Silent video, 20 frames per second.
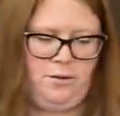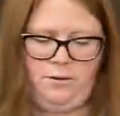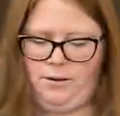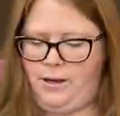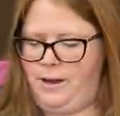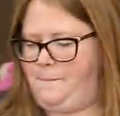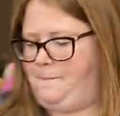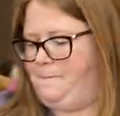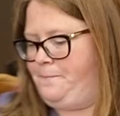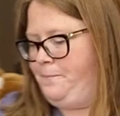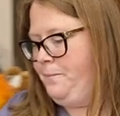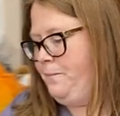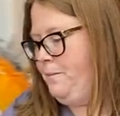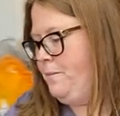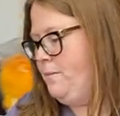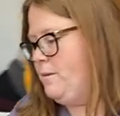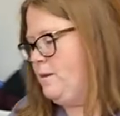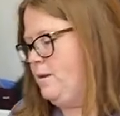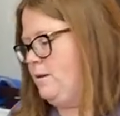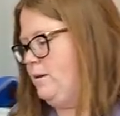Oh, okay.
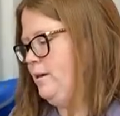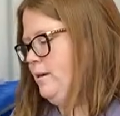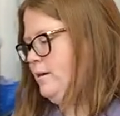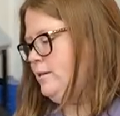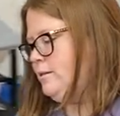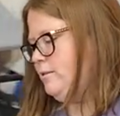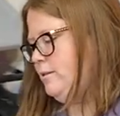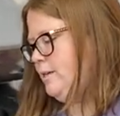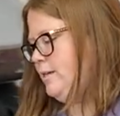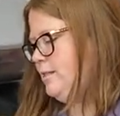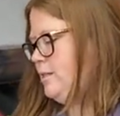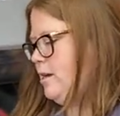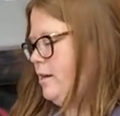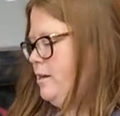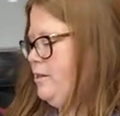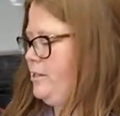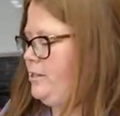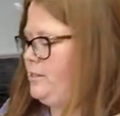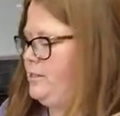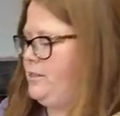So these
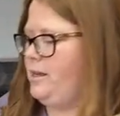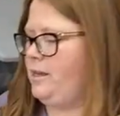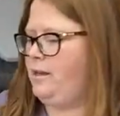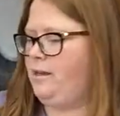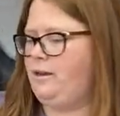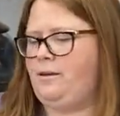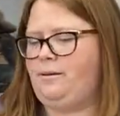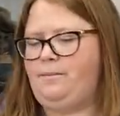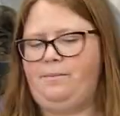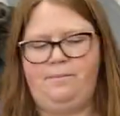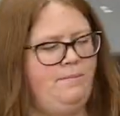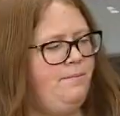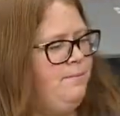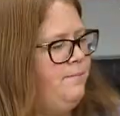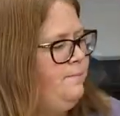are just some